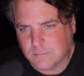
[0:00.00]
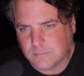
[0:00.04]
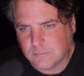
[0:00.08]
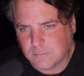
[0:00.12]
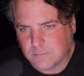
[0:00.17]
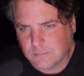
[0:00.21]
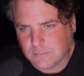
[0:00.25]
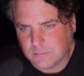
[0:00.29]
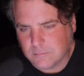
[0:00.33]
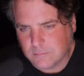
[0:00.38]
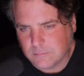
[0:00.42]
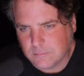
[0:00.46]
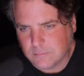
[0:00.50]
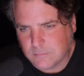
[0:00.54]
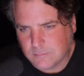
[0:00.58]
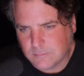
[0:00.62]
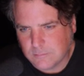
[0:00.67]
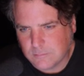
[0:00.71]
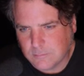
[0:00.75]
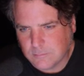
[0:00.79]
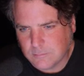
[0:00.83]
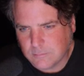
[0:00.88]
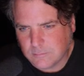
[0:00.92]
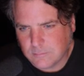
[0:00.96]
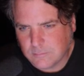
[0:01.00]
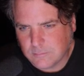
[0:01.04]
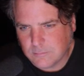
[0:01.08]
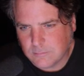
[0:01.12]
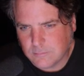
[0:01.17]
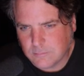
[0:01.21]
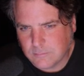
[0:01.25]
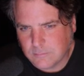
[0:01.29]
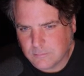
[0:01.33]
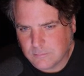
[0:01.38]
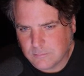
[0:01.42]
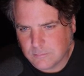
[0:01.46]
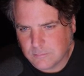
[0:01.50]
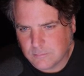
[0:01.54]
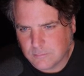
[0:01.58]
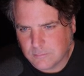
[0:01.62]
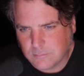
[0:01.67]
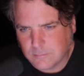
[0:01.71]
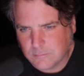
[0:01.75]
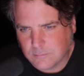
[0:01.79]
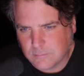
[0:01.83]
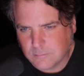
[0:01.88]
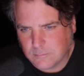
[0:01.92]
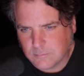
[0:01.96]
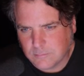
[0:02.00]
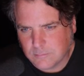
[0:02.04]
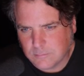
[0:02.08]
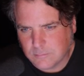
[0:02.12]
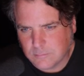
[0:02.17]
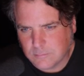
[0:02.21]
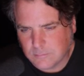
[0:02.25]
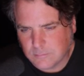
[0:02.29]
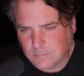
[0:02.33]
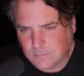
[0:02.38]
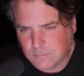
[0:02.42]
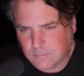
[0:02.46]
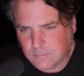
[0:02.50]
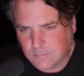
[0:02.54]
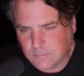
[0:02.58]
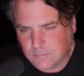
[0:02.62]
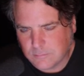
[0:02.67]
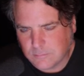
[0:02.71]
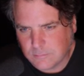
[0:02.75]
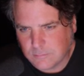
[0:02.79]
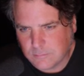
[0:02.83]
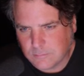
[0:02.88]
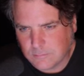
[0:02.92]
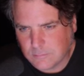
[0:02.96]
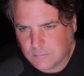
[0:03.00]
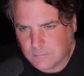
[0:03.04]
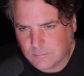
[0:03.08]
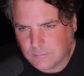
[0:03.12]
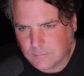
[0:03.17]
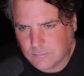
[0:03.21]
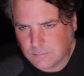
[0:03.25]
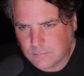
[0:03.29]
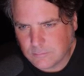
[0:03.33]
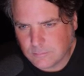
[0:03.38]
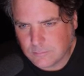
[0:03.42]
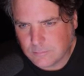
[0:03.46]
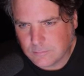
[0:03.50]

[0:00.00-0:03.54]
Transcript: (silent)